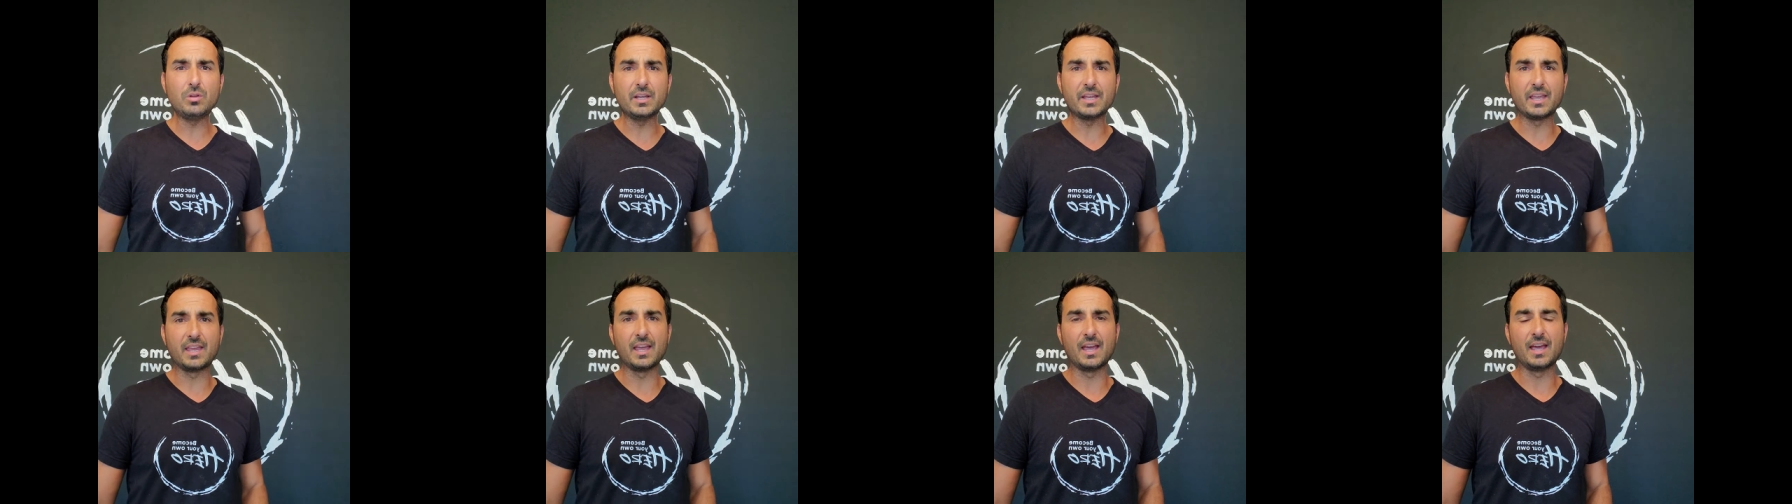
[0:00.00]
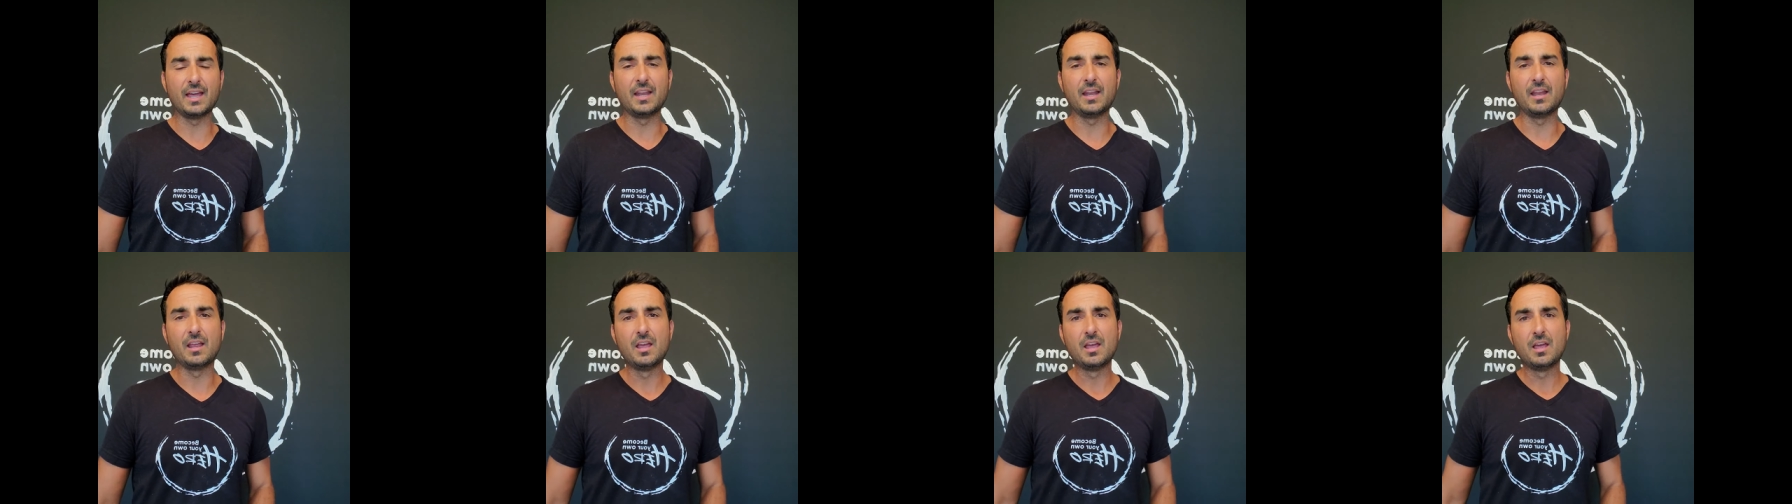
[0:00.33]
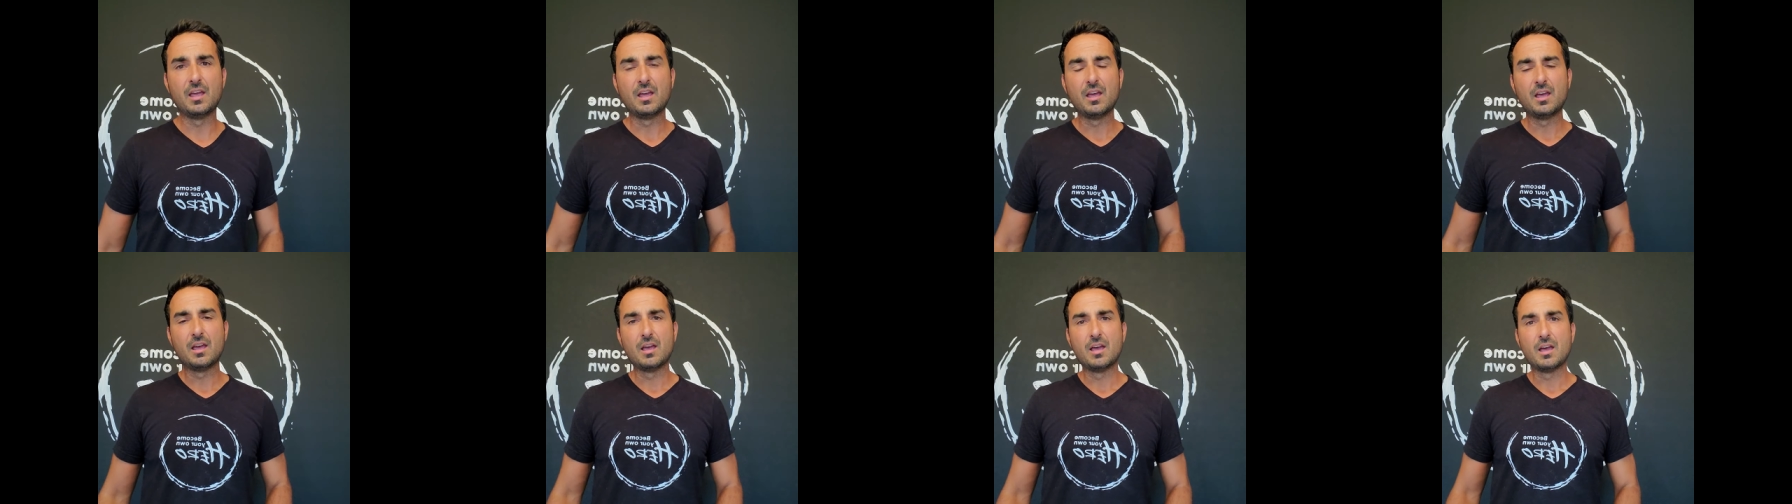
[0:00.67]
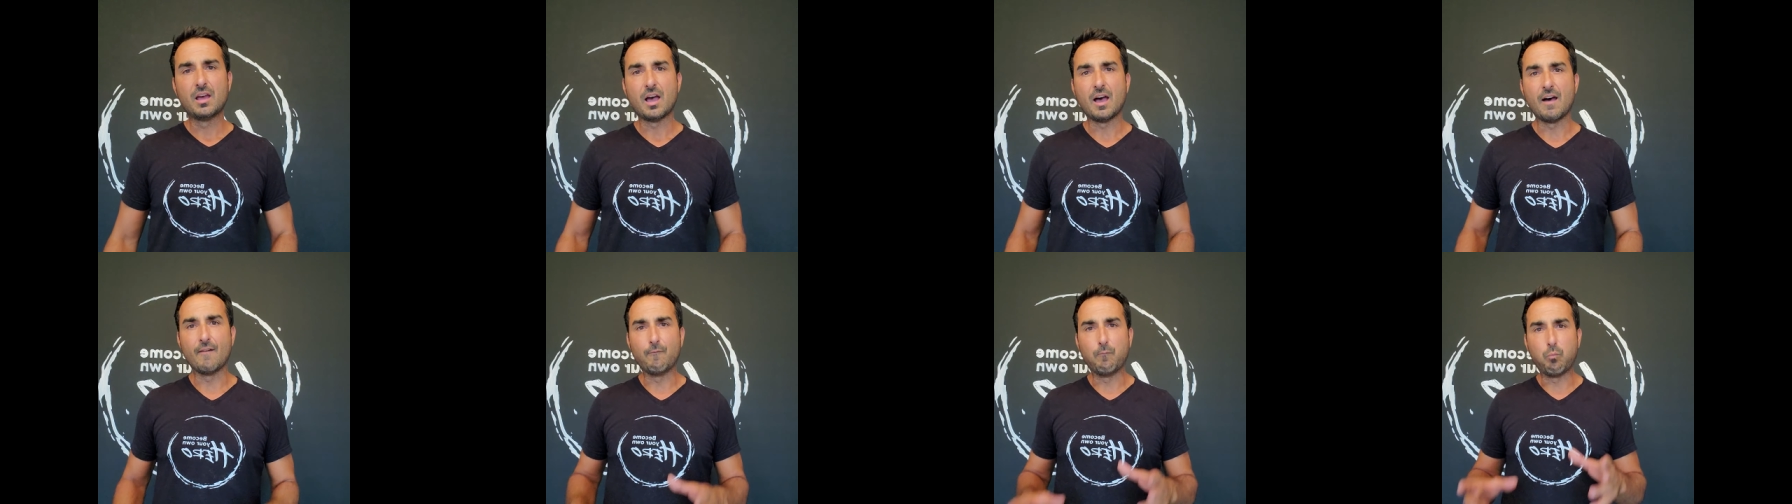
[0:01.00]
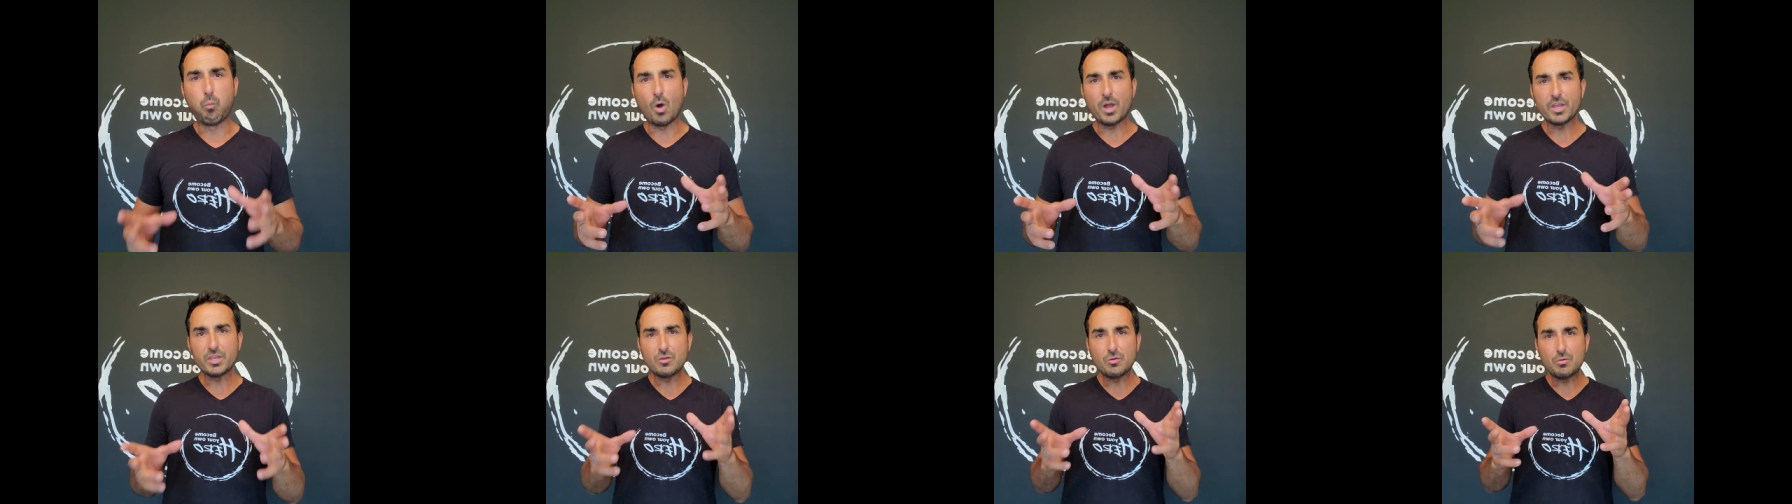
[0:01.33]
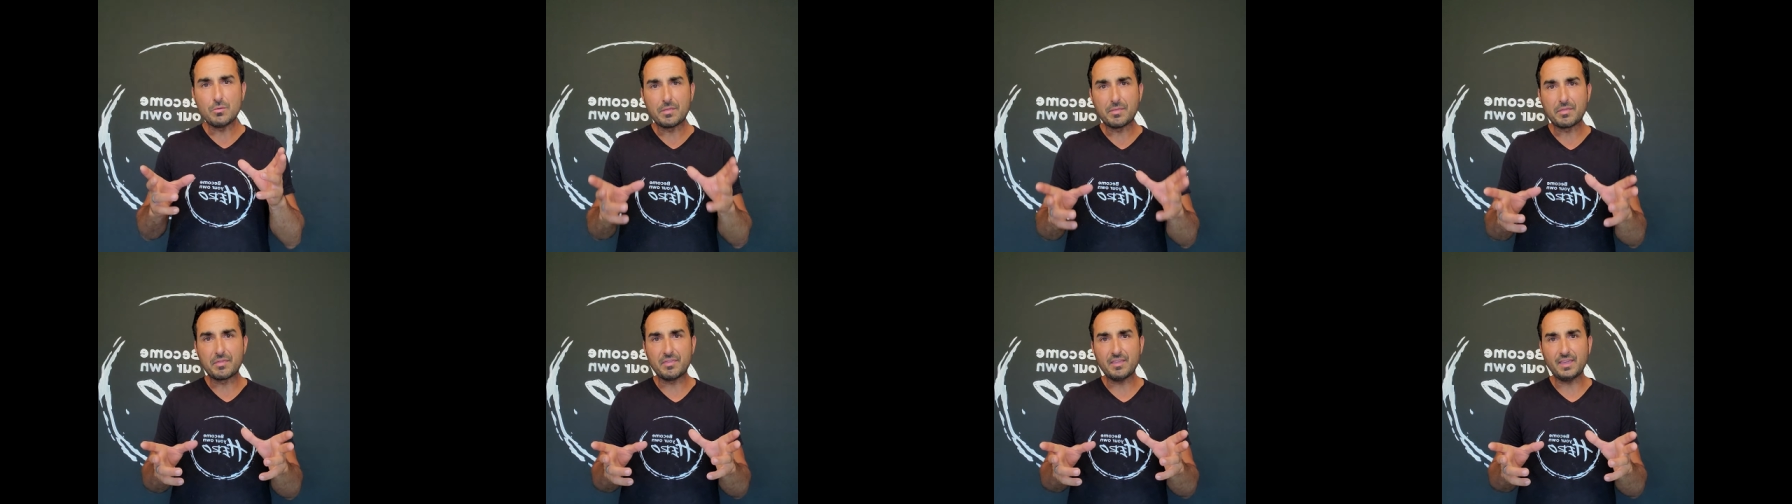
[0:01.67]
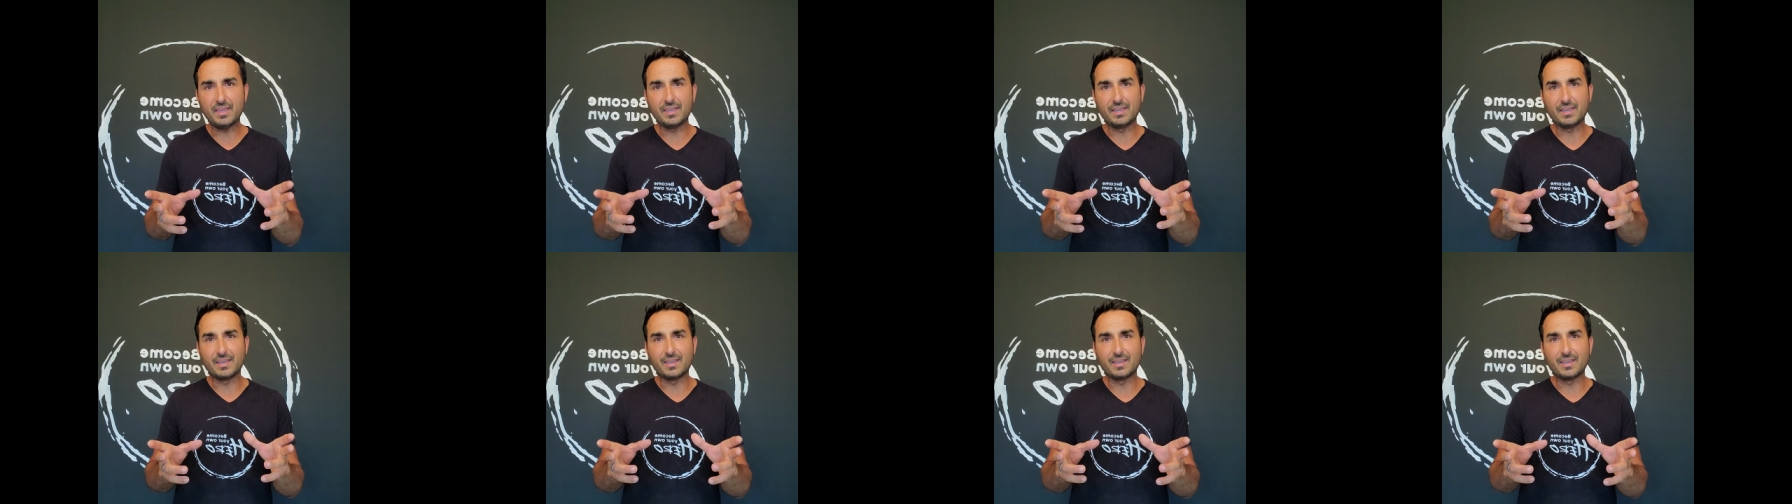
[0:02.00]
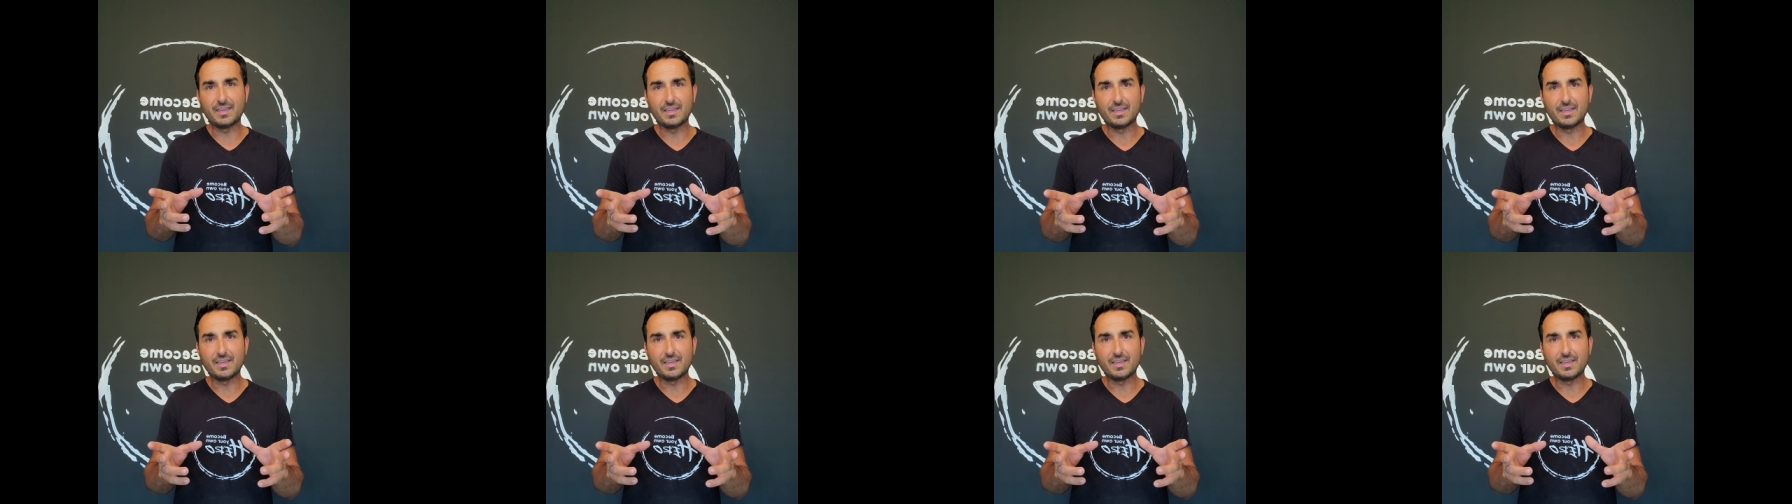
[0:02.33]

again of what you think